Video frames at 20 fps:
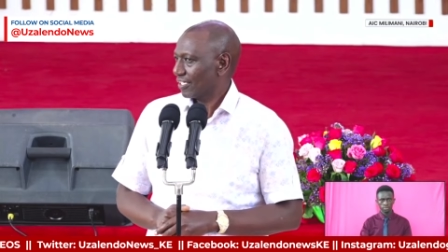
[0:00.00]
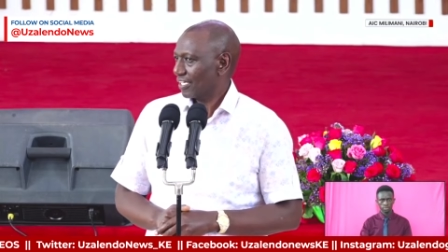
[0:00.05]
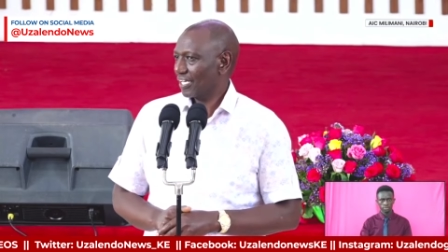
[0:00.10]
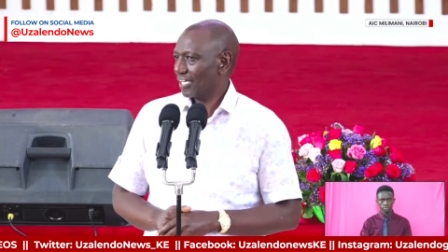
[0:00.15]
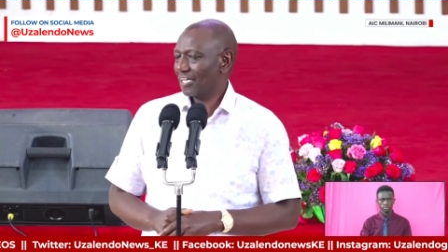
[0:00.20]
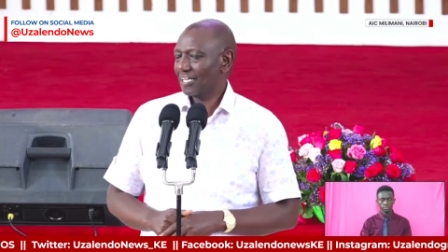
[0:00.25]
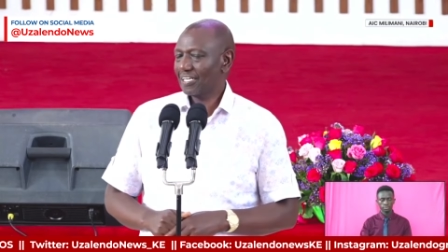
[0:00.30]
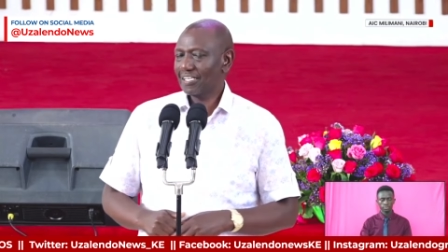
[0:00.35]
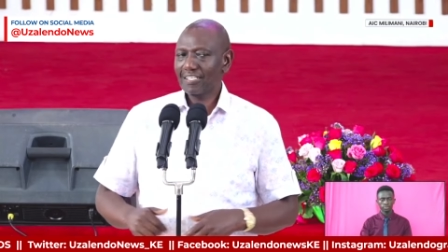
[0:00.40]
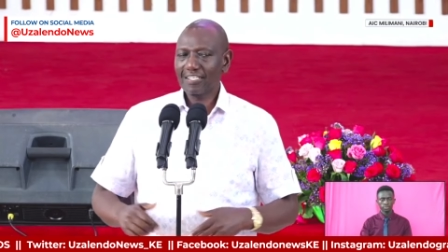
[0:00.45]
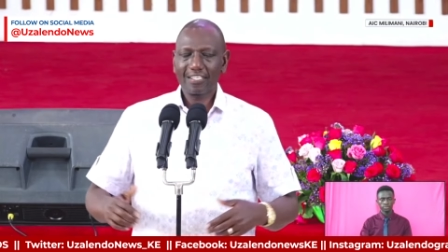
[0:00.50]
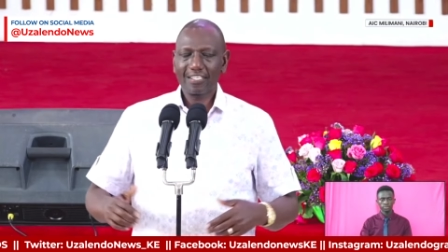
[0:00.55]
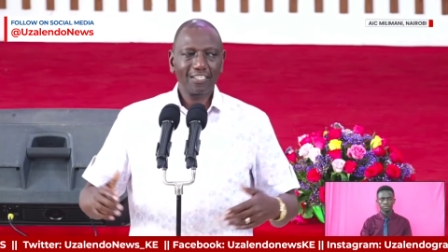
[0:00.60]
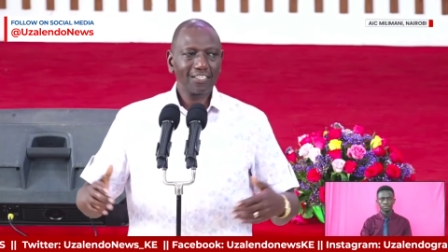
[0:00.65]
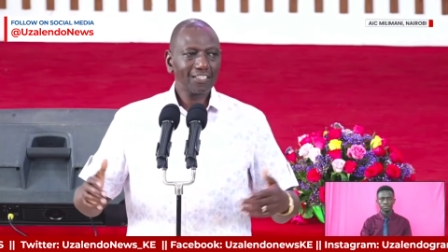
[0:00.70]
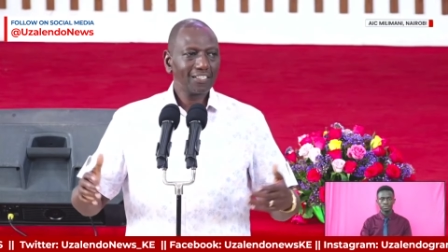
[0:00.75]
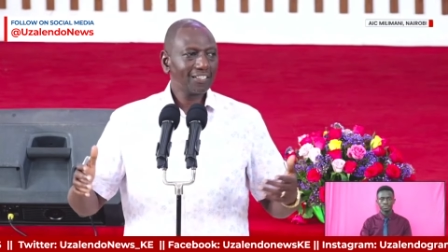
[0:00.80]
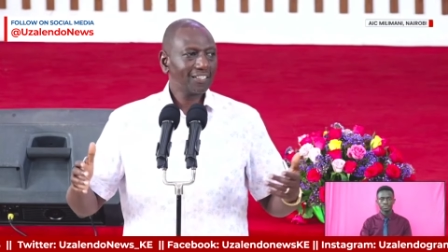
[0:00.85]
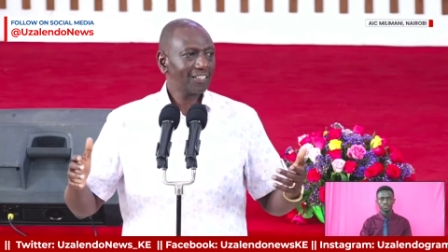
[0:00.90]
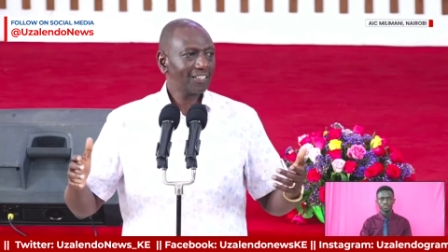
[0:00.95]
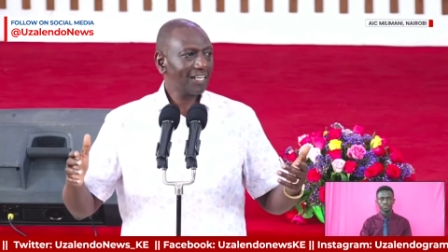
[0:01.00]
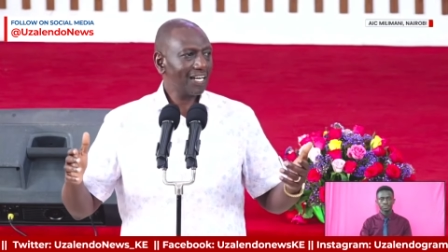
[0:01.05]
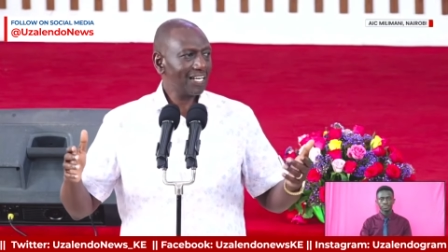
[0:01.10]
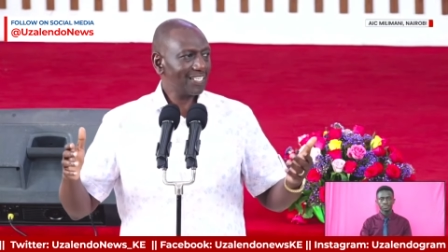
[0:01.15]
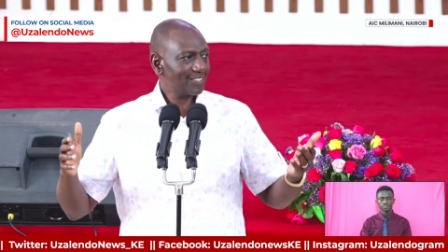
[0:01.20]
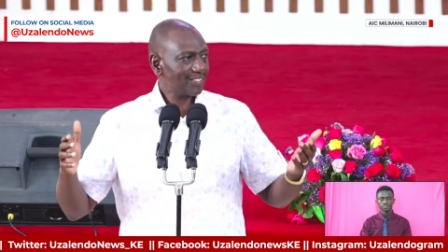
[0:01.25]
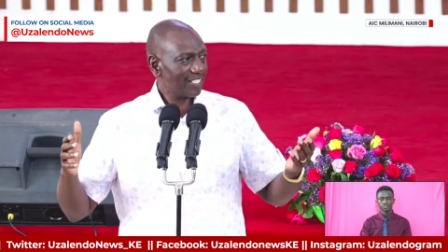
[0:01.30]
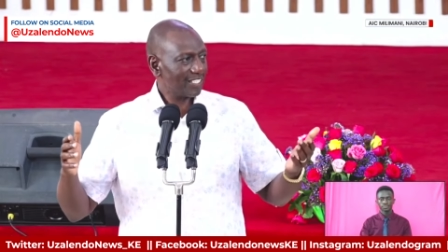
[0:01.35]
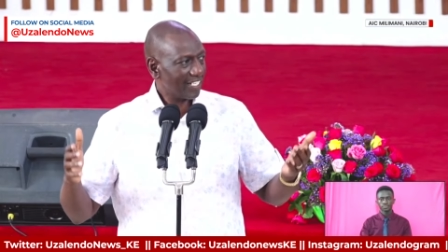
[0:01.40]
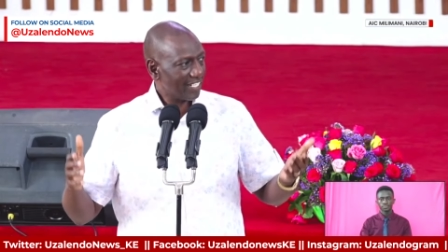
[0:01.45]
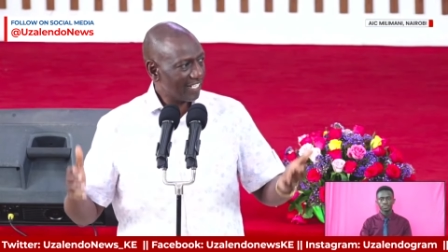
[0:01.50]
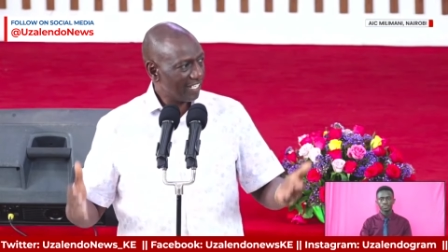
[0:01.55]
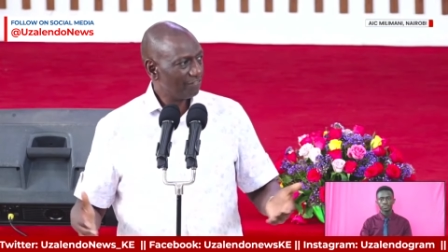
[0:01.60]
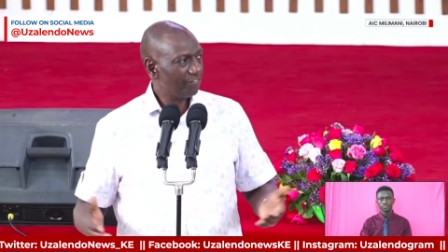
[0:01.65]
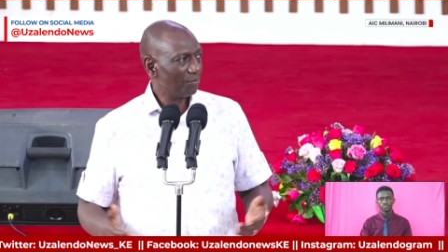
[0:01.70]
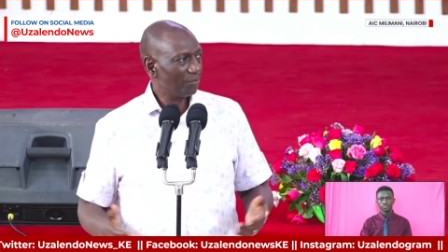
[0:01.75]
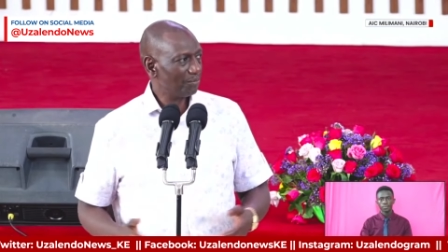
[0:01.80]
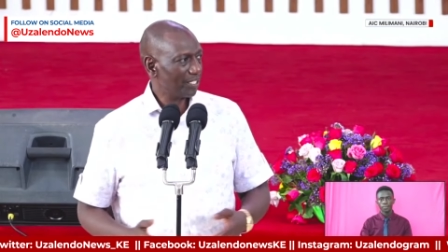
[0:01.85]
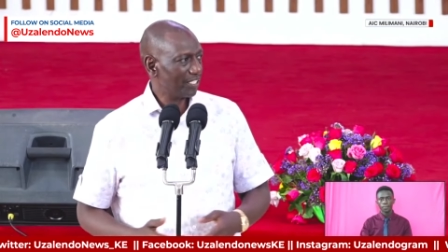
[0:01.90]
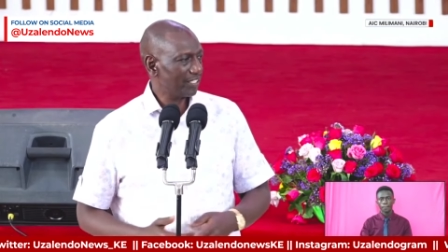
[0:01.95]
And as a
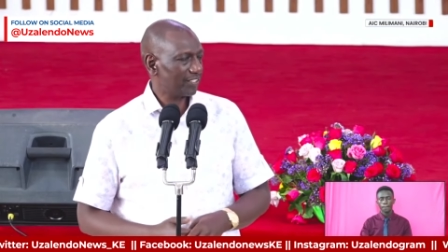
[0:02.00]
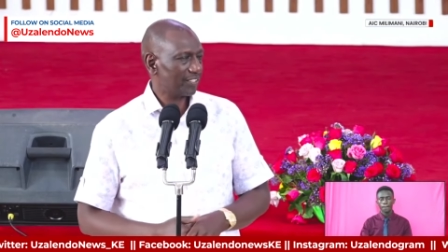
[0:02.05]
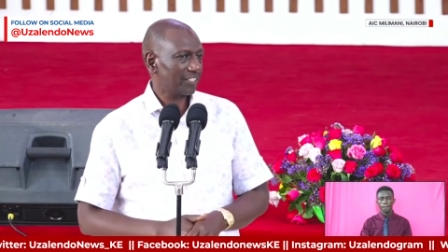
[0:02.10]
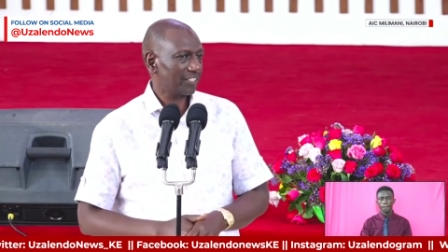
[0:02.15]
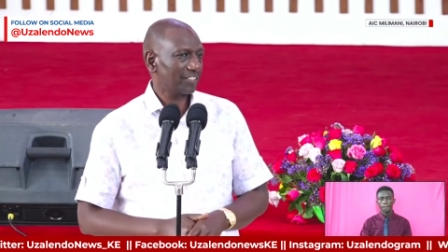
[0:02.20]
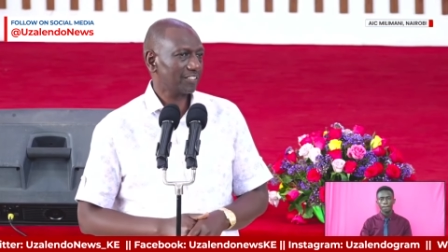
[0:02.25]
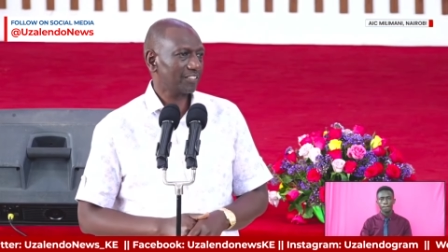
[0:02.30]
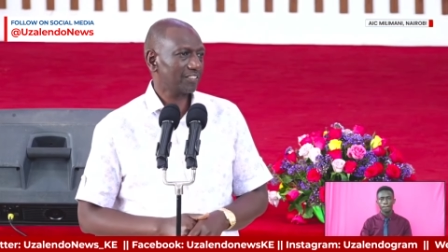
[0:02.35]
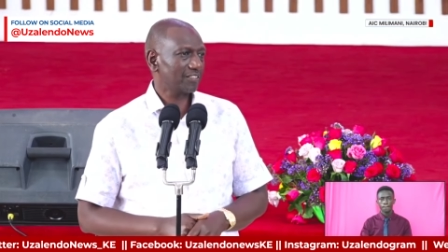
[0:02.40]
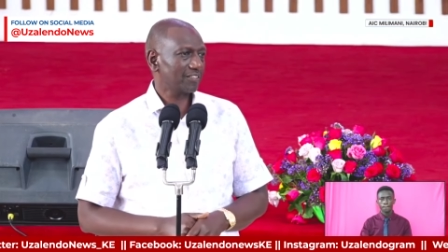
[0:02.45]
government,